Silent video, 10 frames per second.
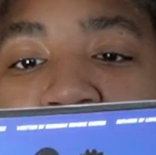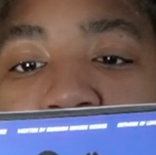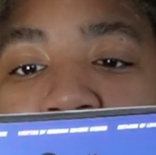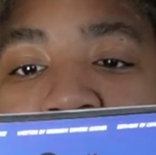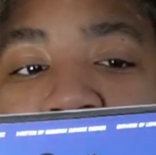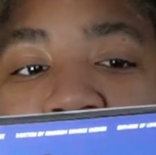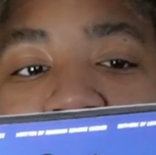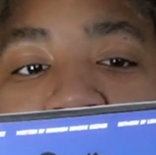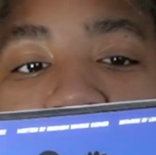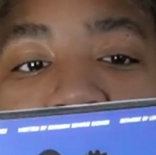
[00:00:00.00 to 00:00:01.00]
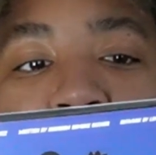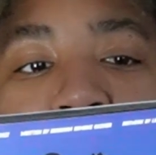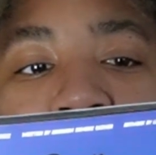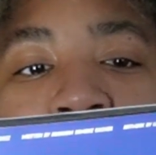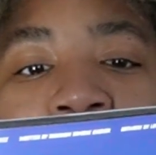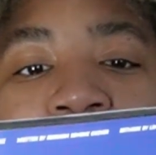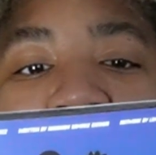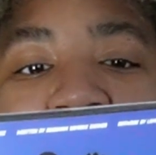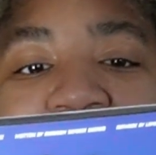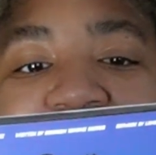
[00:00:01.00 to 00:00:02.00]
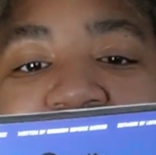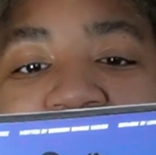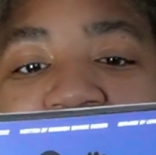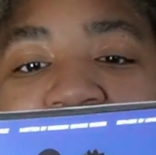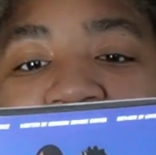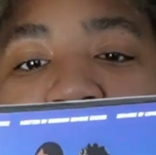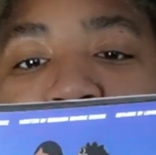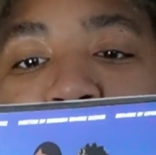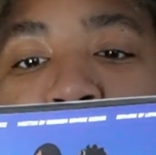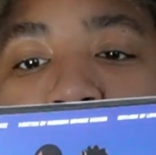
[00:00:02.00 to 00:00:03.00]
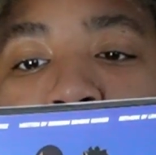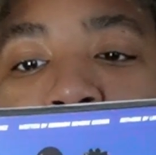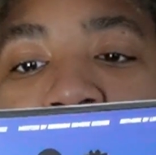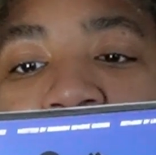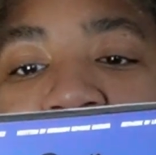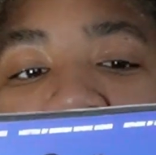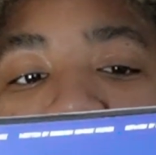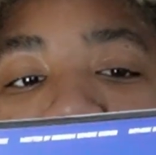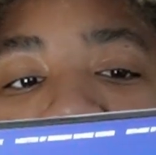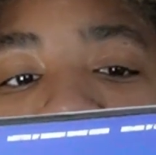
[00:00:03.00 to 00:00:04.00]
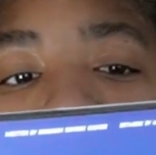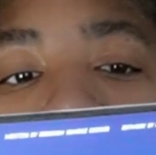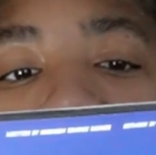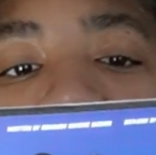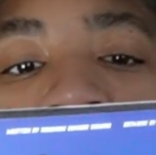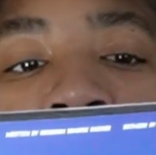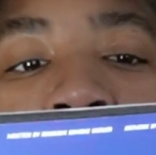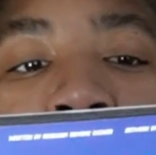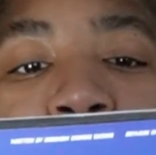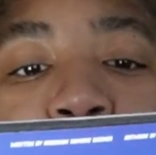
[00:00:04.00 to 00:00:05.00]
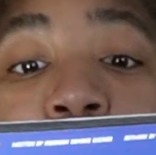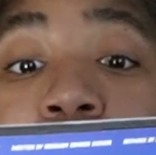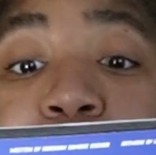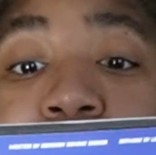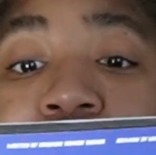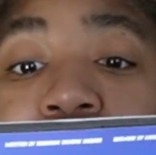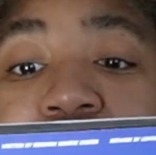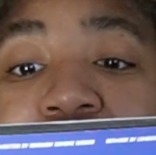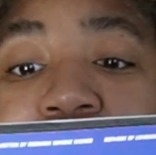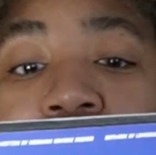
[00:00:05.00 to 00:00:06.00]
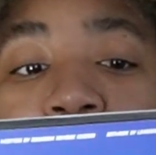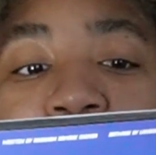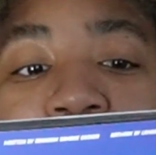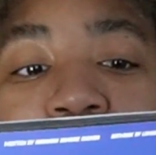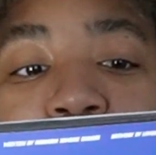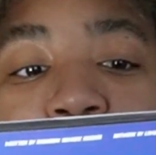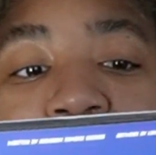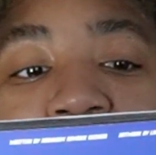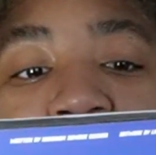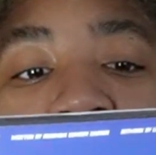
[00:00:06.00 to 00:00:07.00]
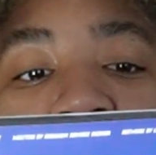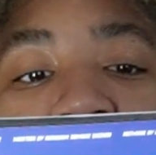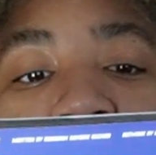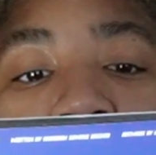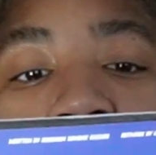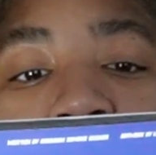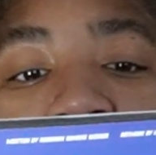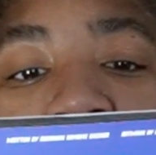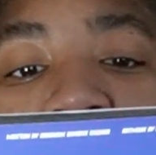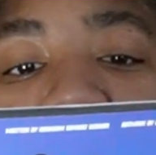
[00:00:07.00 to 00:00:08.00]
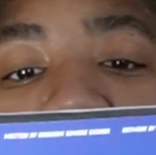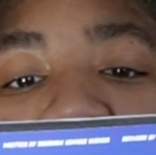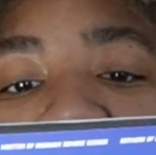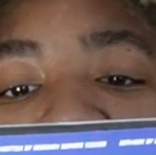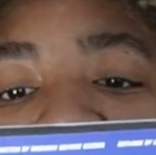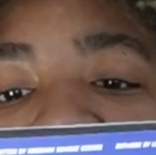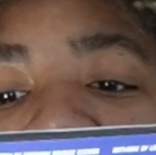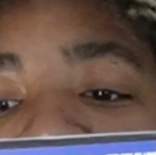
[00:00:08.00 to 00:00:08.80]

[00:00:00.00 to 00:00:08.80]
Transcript: year old kid, discovers bowling and a hidden technique that, with the proper training, can take him to the top. Through hyper focus and calming his emotions, Adrian hones his crane technique